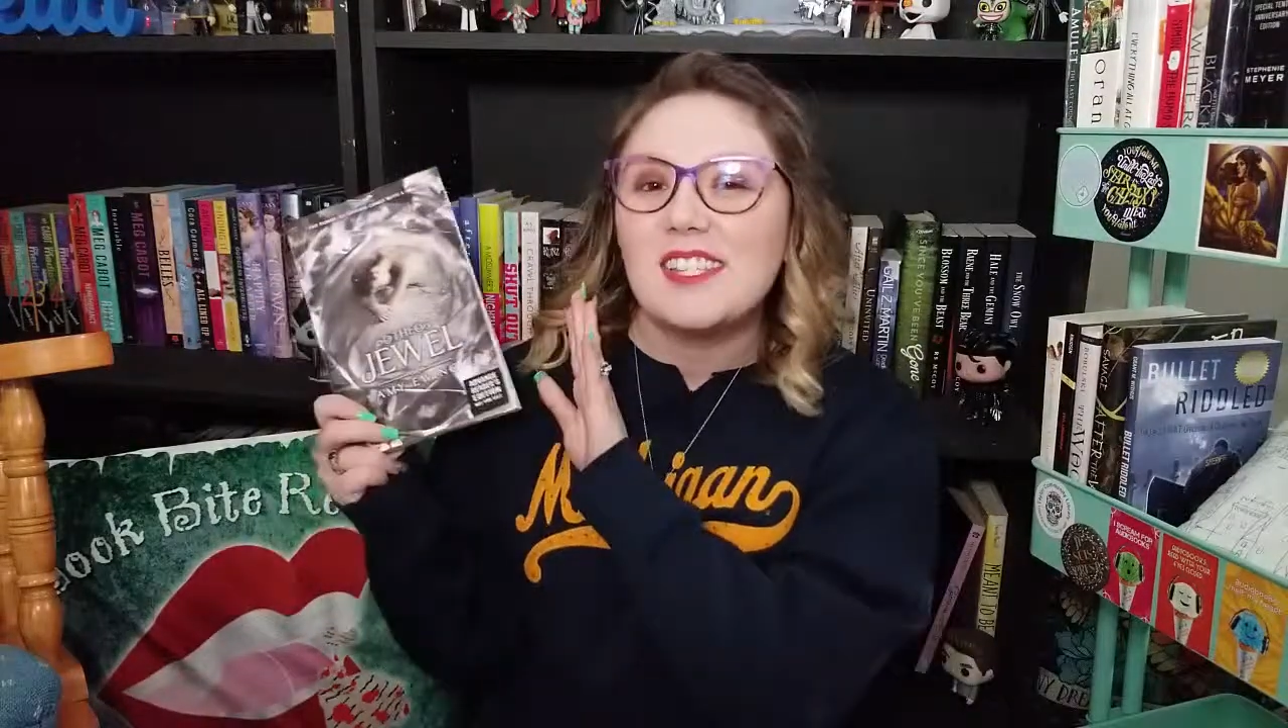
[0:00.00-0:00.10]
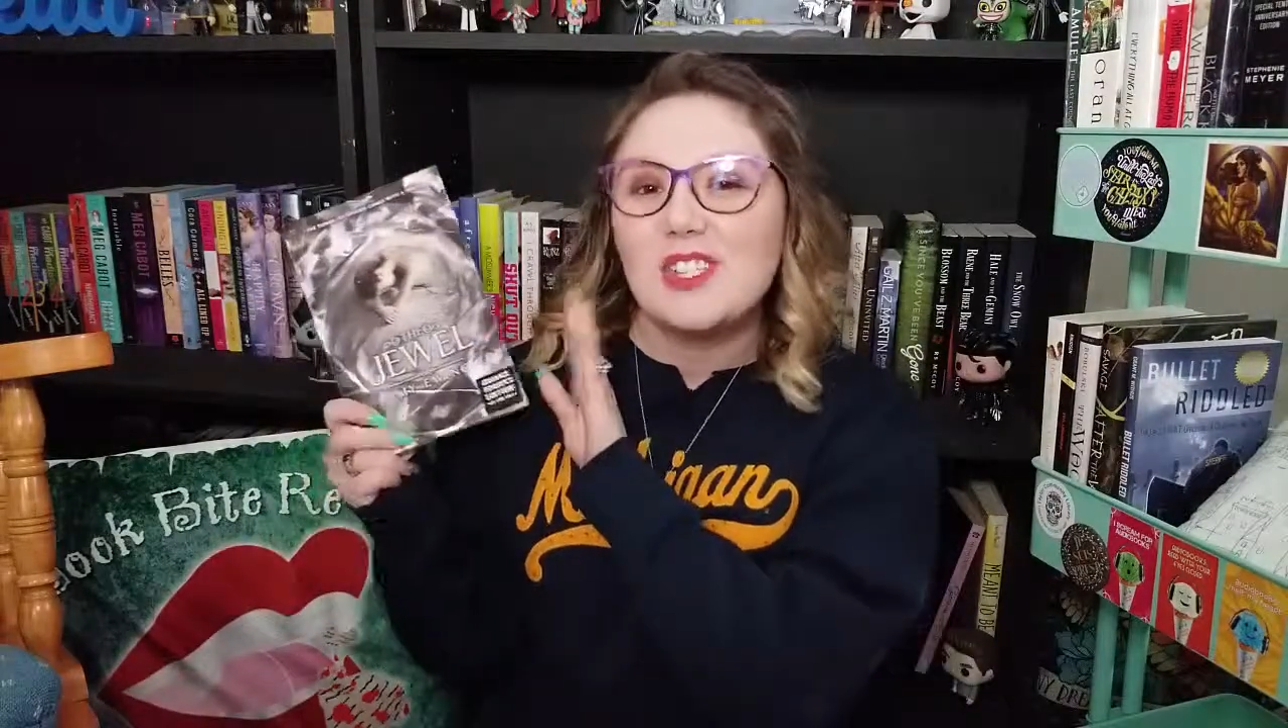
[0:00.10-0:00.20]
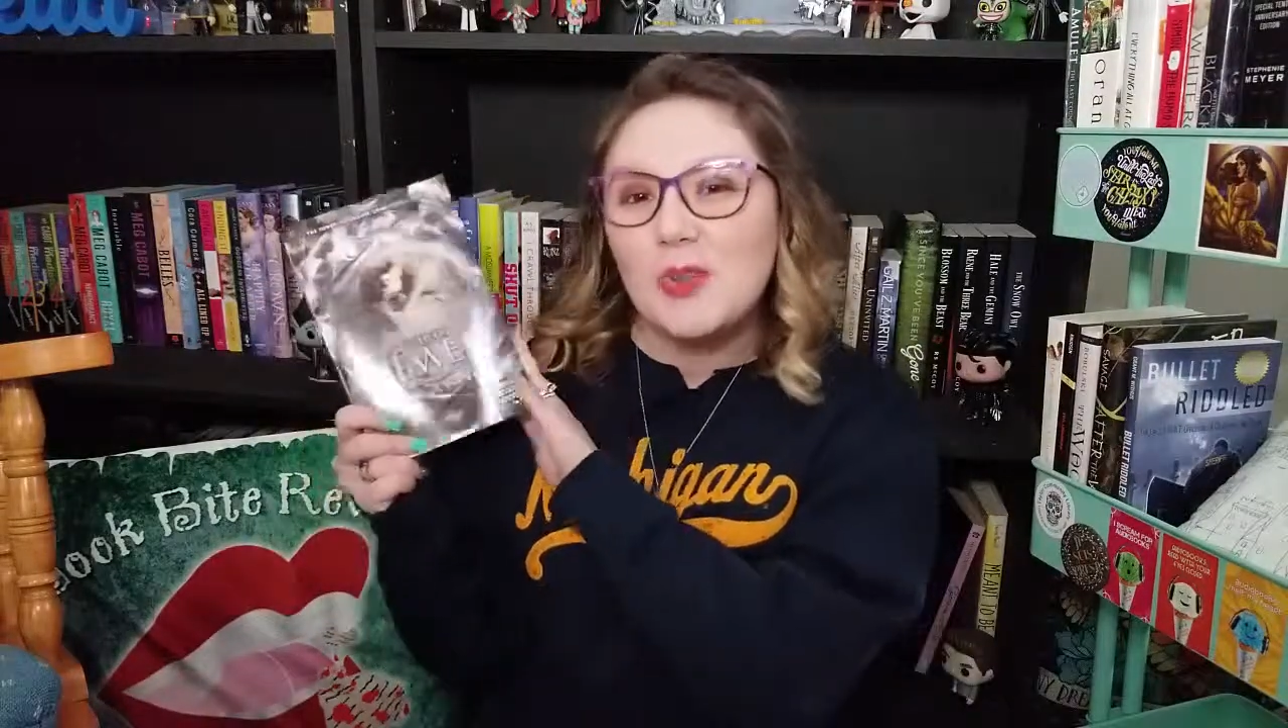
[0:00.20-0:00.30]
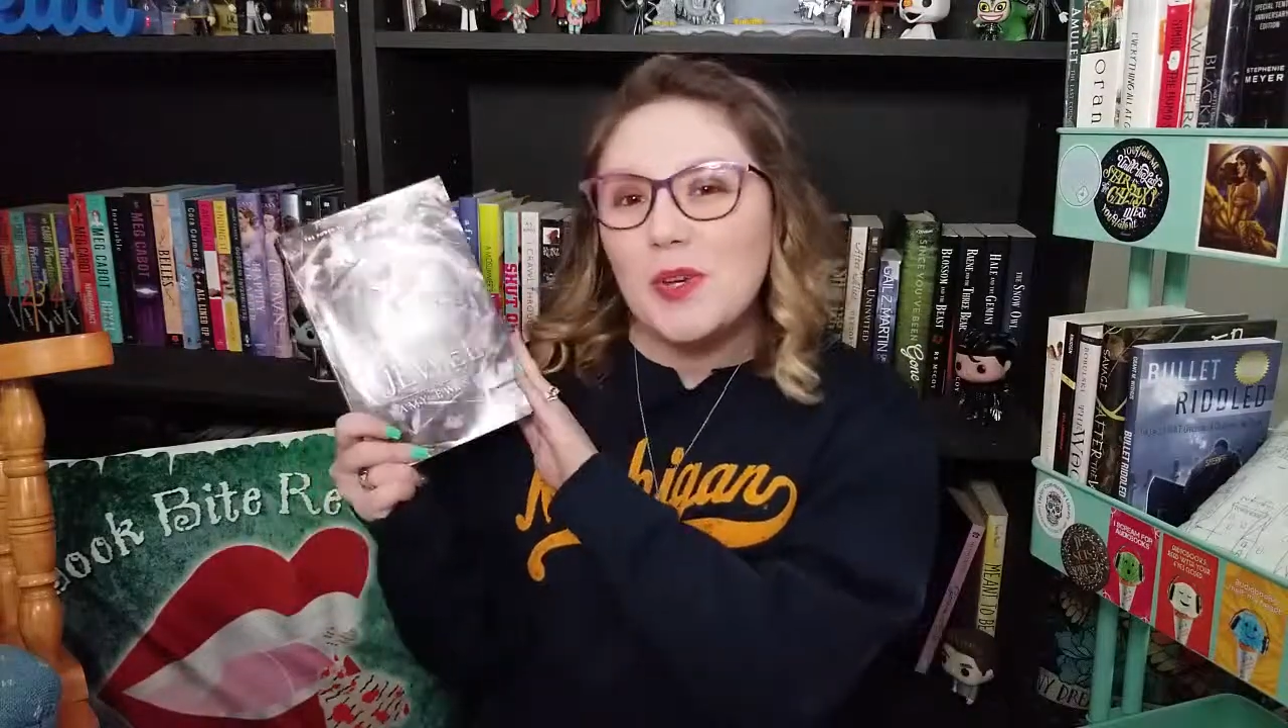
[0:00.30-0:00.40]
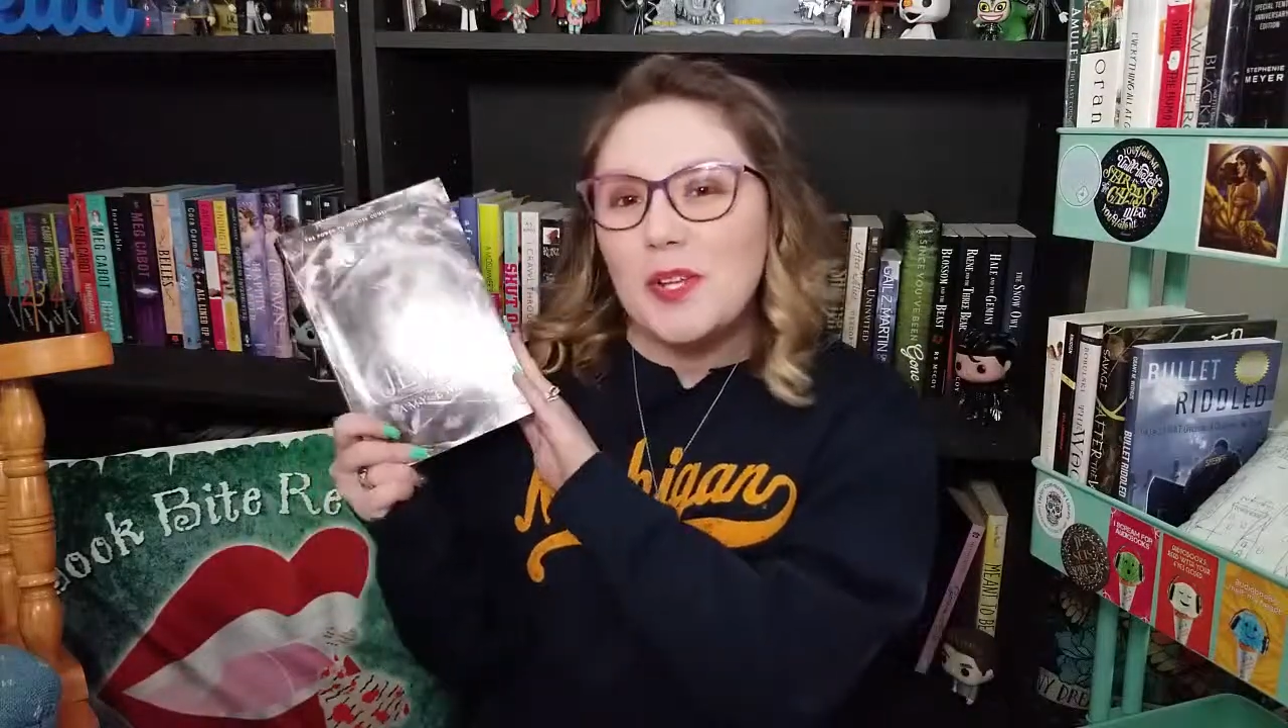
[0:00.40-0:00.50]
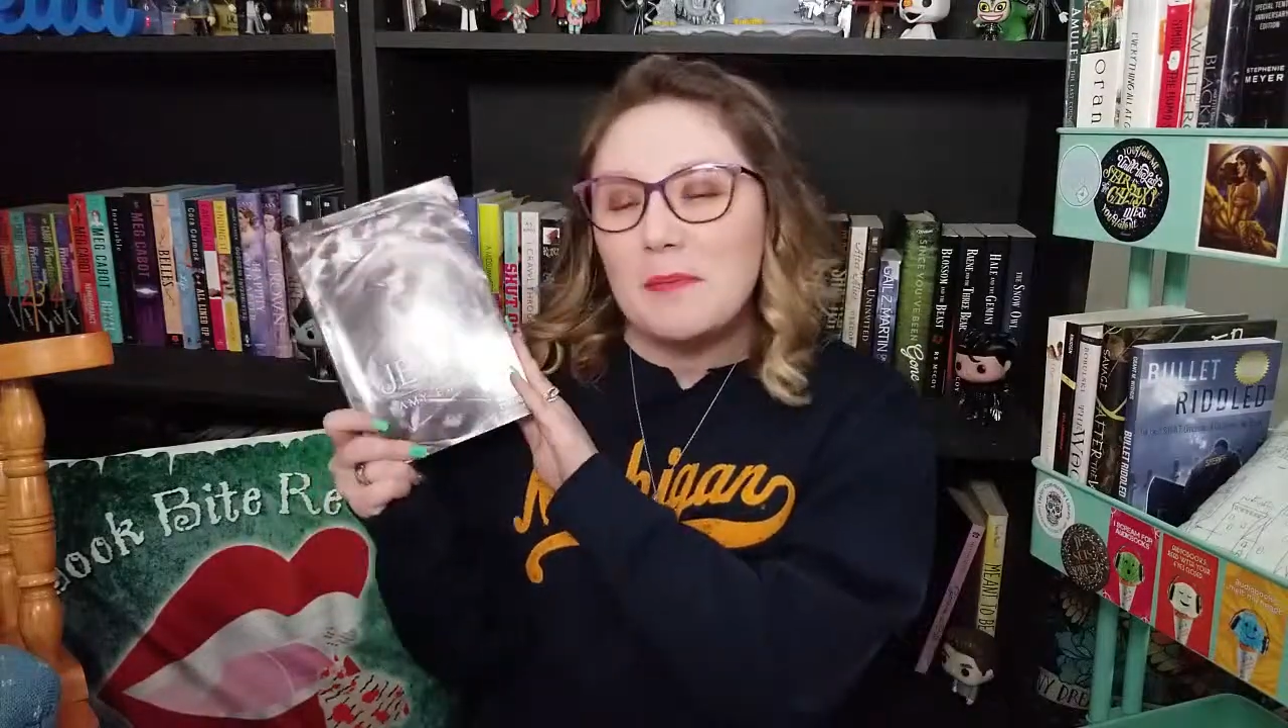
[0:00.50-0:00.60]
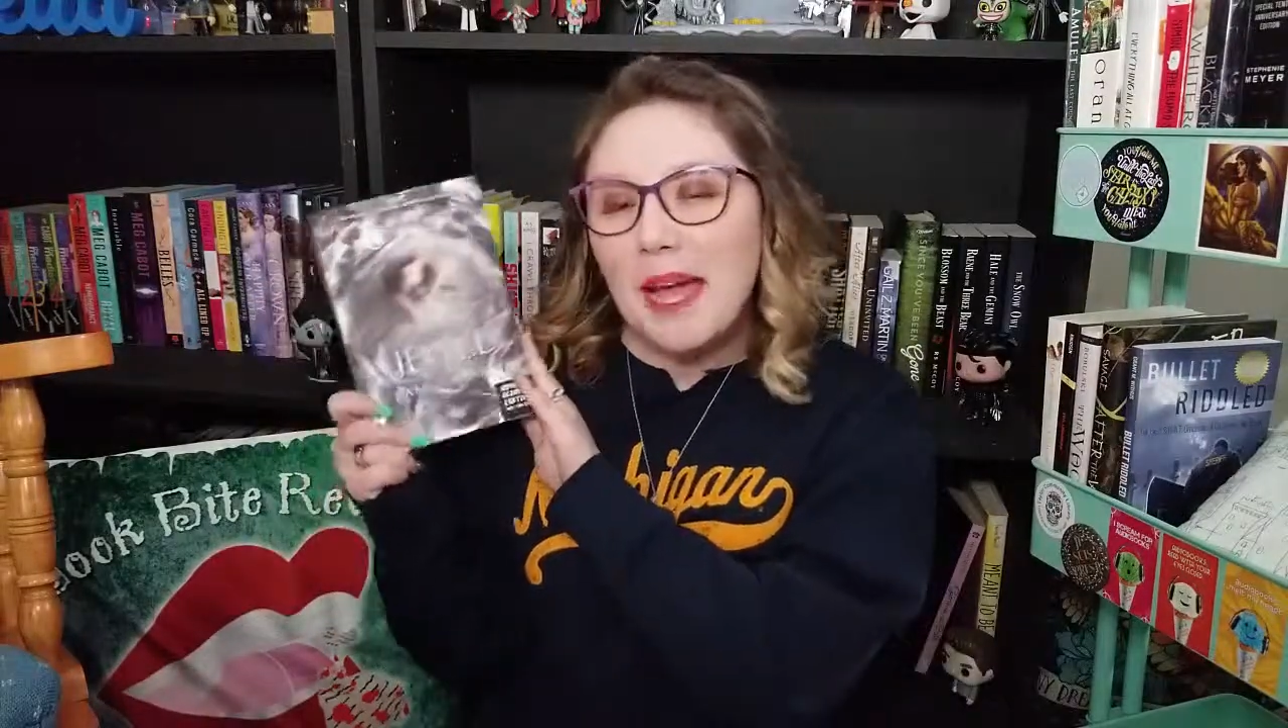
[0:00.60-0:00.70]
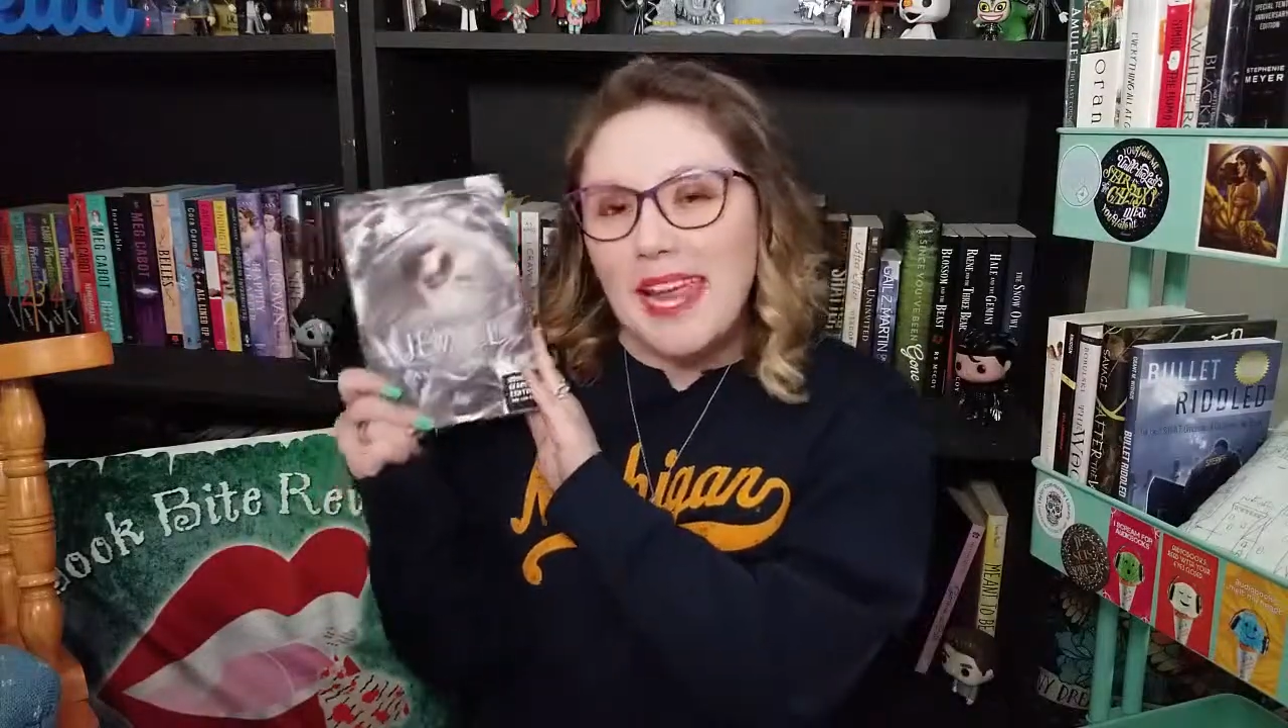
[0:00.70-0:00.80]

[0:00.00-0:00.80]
Jewel by